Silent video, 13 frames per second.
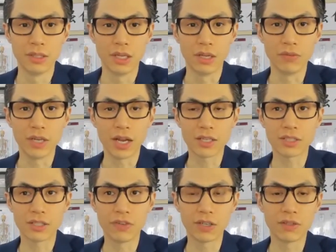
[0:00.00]
If you ask
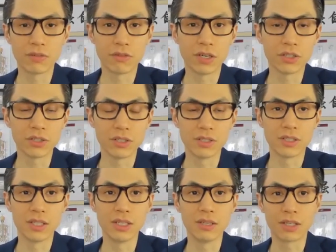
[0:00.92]
effective questions,
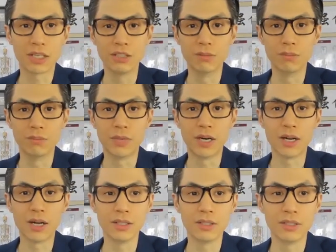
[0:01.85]
then they'll get your
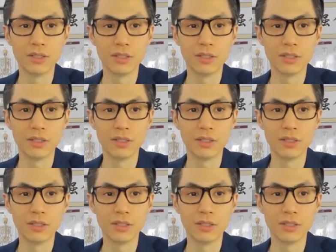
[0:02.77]
mind